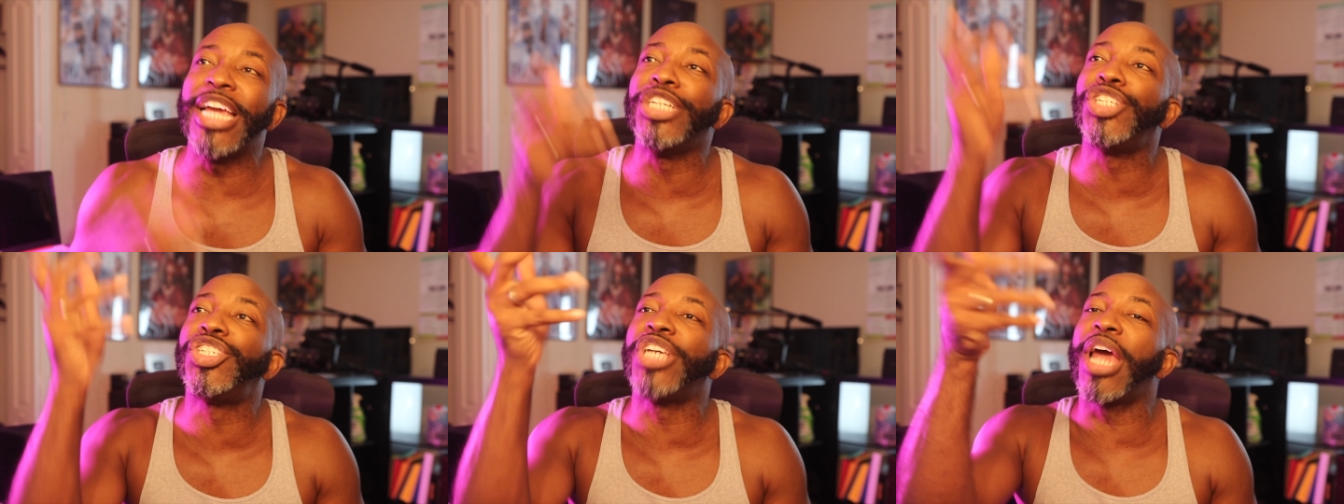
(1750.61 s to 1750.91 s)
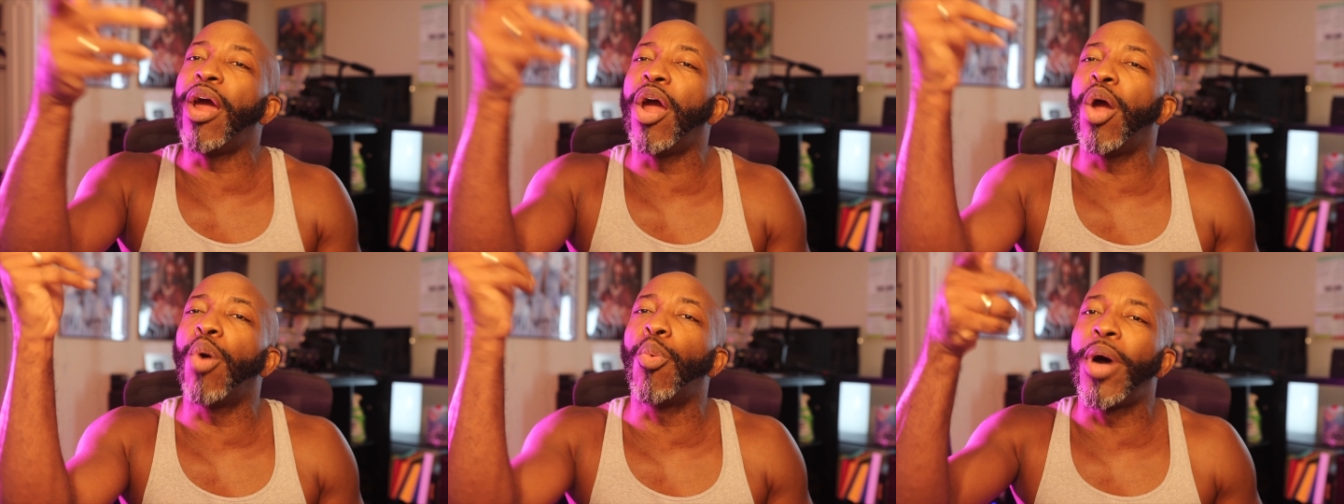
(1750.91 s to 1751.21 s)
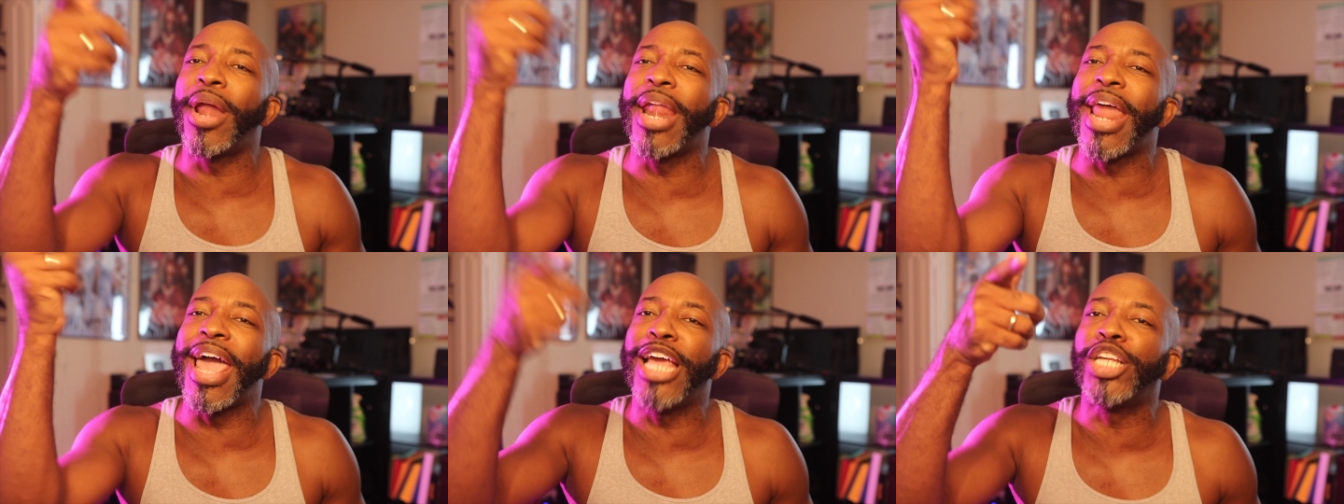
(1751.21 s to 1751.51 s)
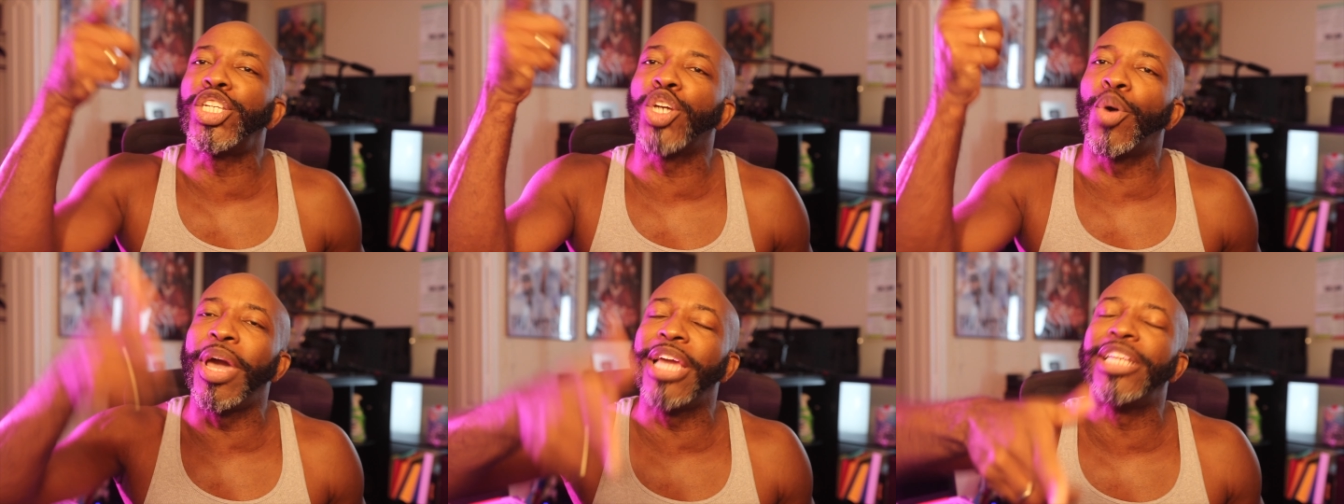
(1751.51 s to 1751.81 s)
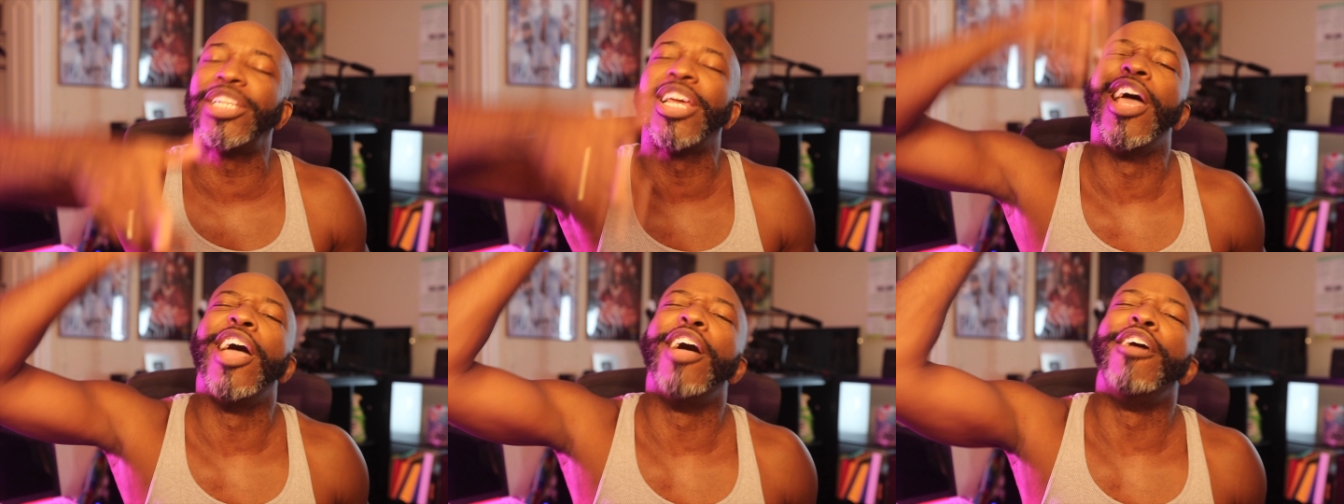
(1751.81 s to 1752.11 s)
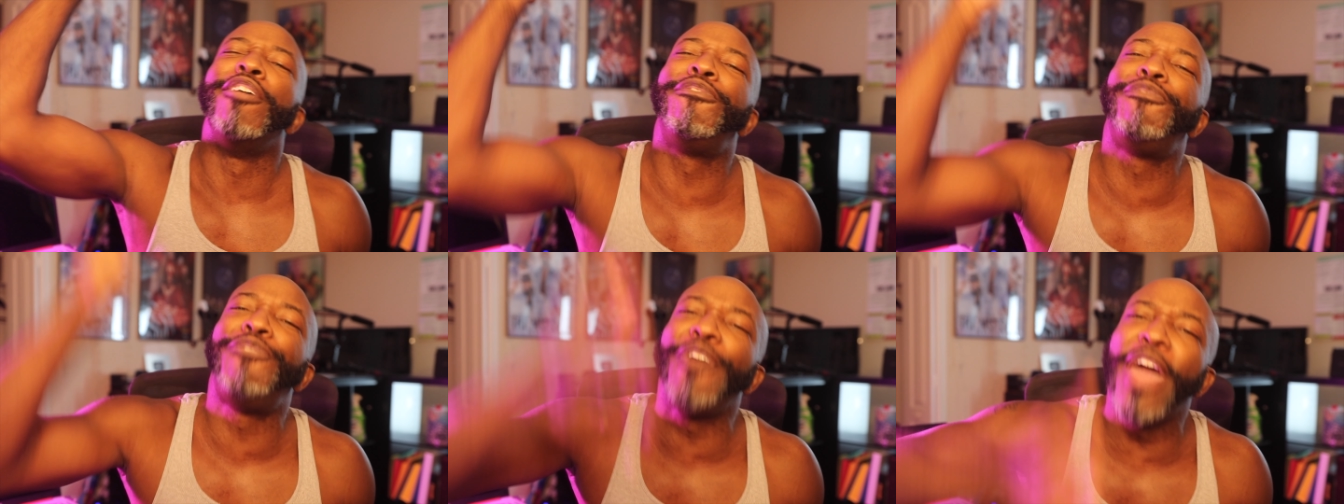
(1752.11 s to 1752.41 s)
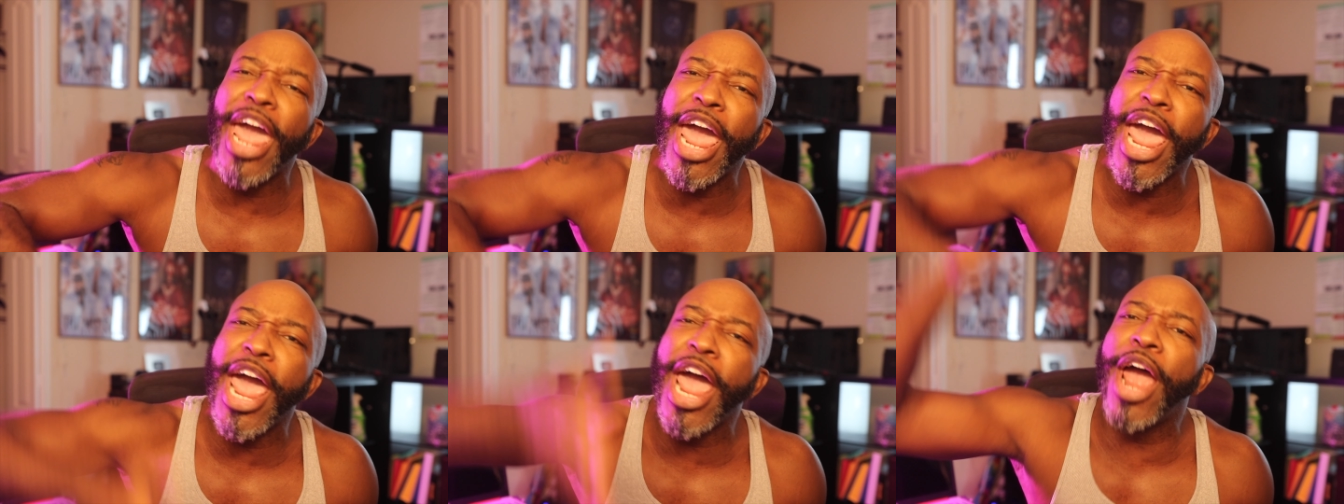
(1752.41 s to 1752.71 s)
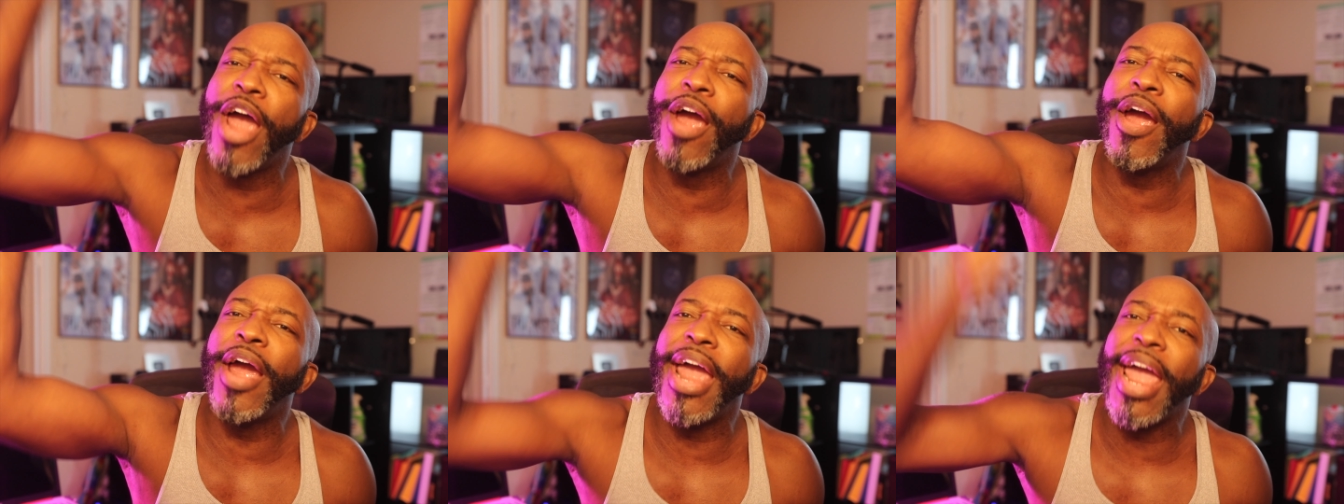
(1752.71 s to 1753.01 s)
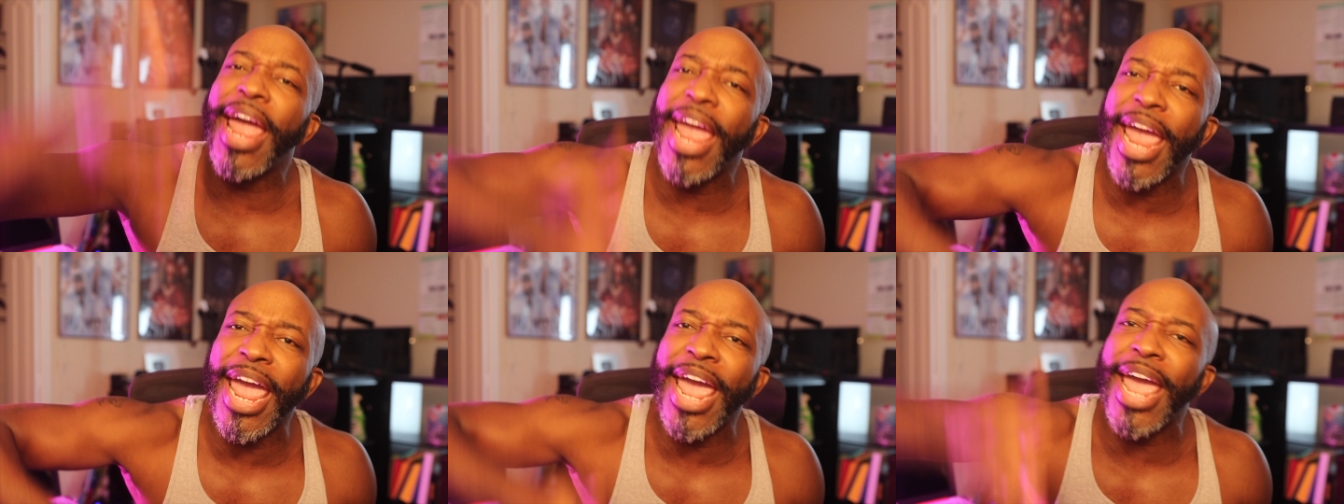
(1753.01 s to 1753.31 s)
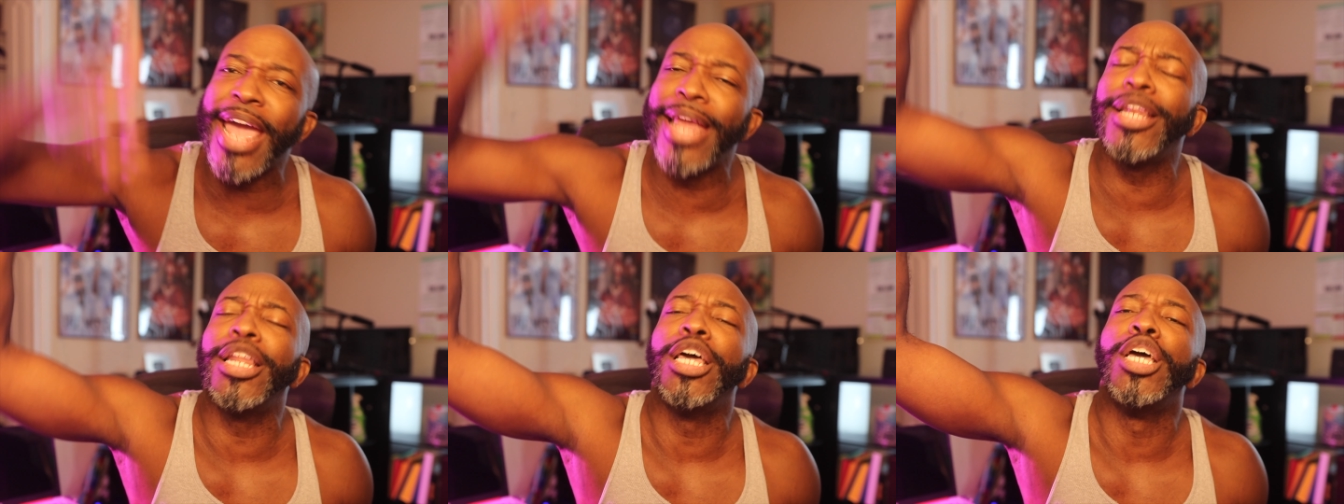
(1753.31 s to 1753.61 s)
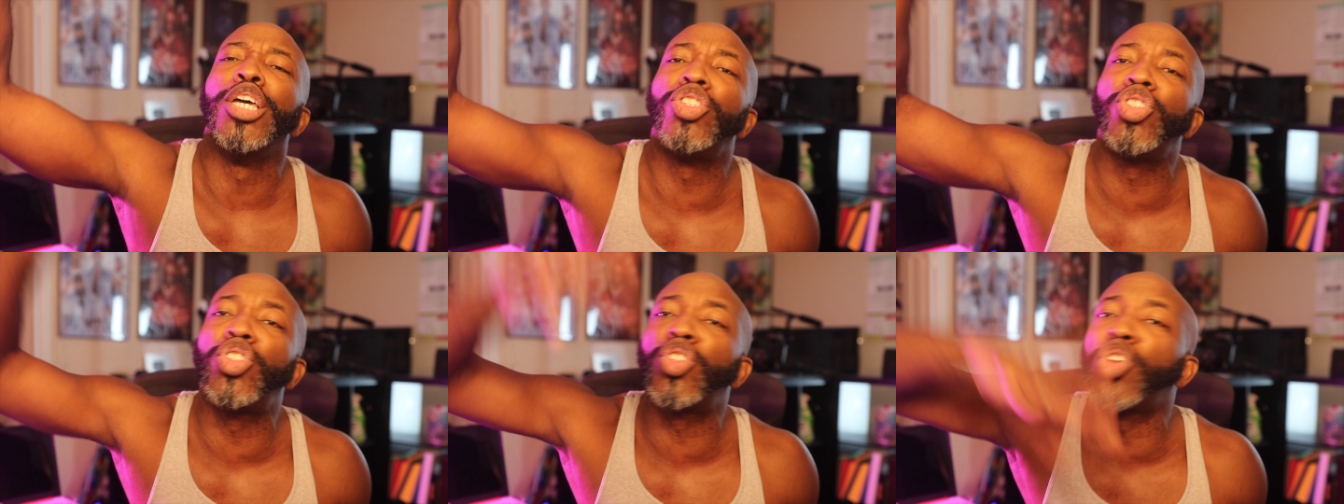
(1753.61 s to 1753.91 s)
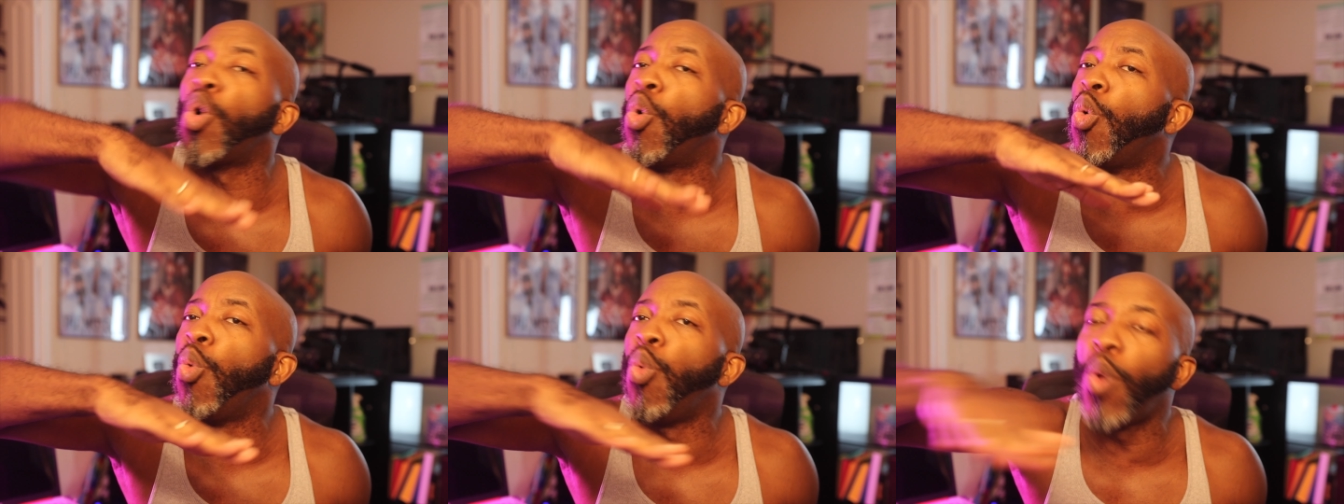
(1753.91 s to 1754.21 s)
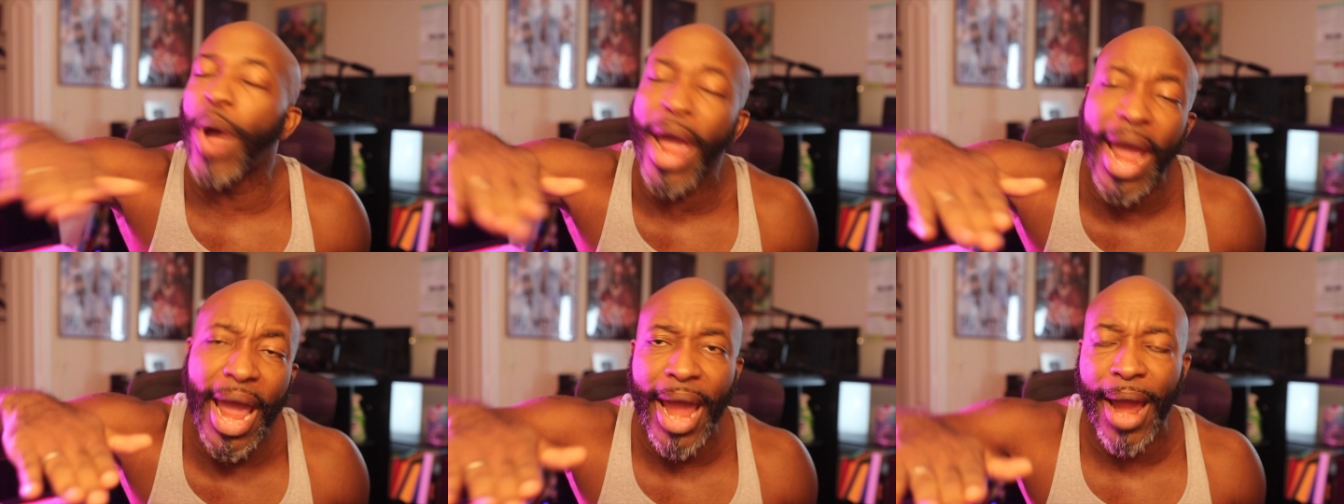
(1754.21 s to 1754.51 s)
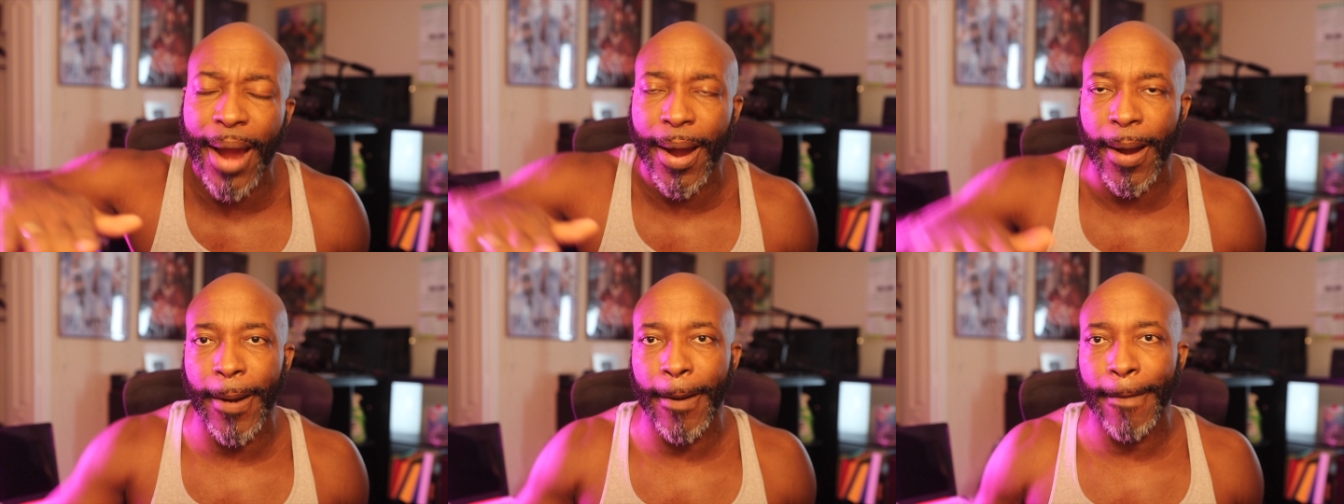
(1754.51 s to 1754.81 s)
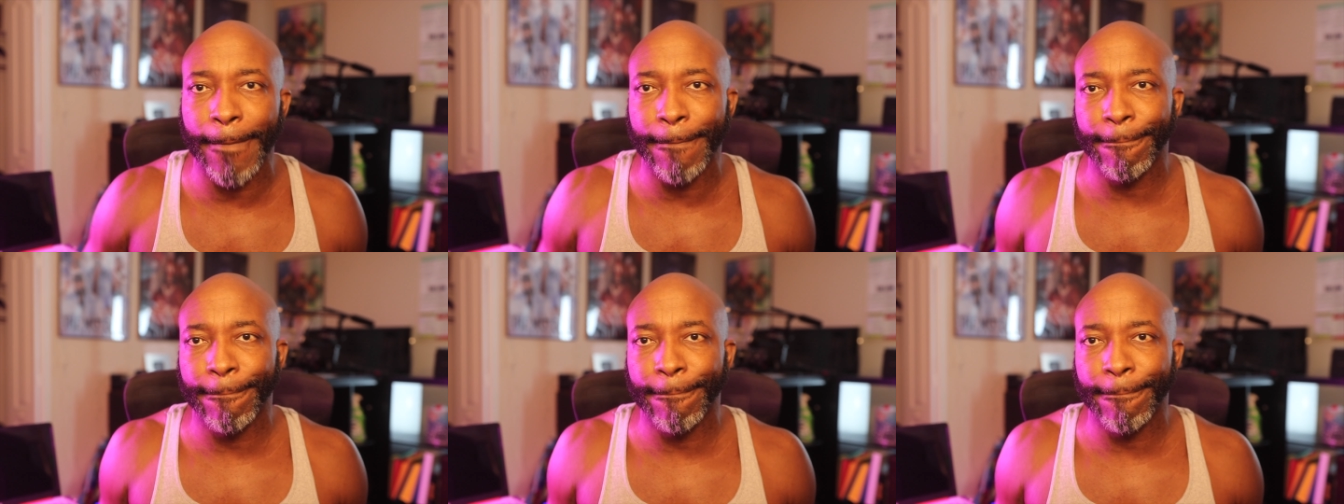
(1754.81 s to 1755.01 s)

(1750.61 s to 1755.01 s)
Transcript: and Jared won the HOH fair and square.